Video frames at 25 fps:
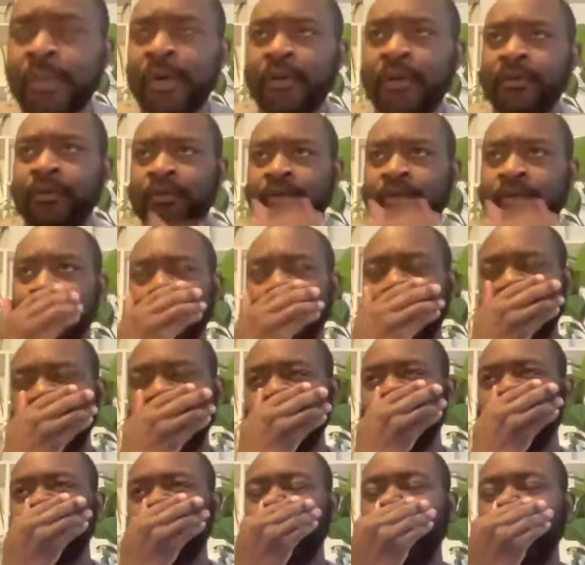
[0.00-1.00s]
powerful. I
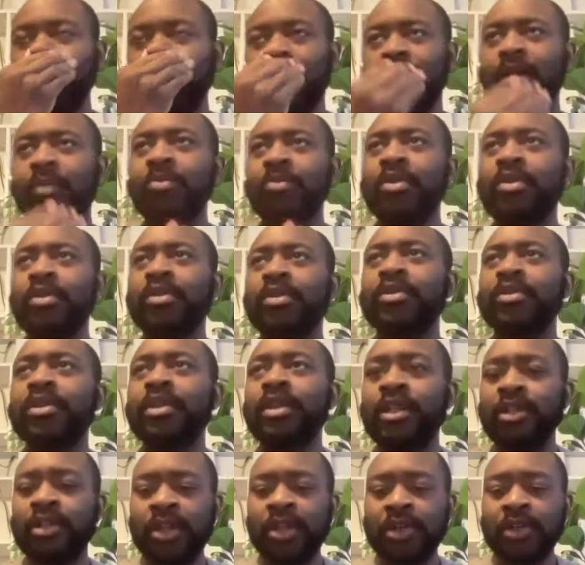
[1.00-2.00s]
think, yeah, I mean,
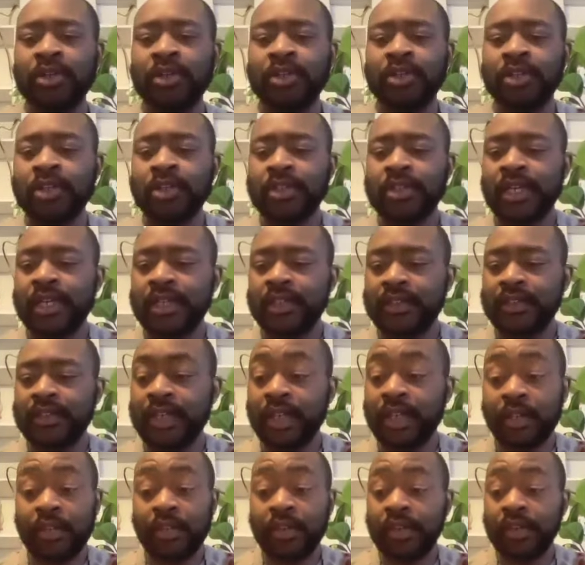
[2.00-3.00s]
it does answer.
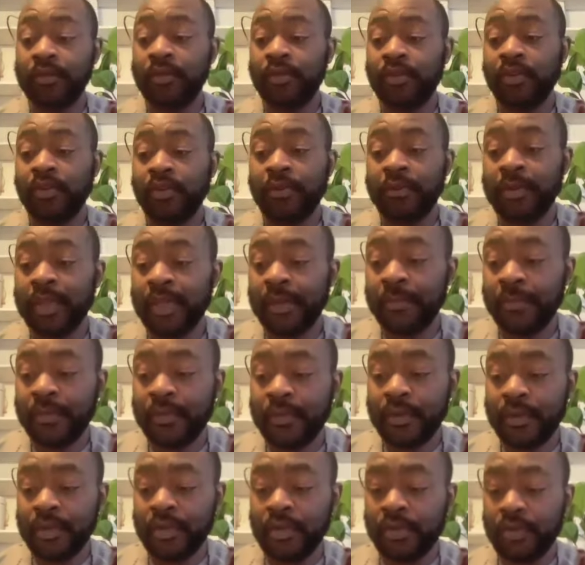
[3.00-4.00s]
And I think sometimes,
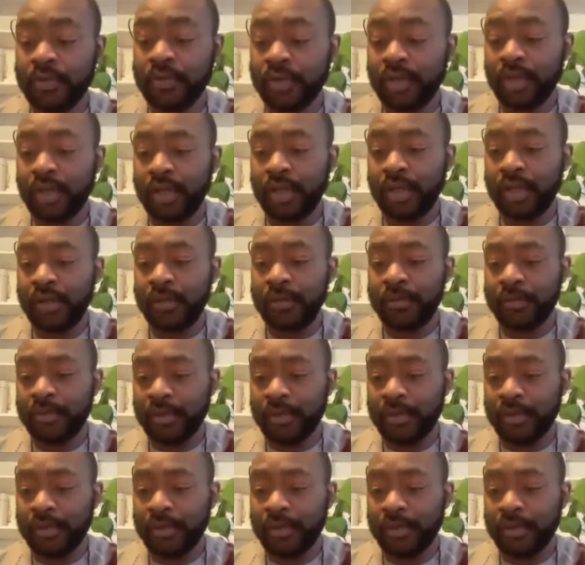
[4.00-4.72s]
you know,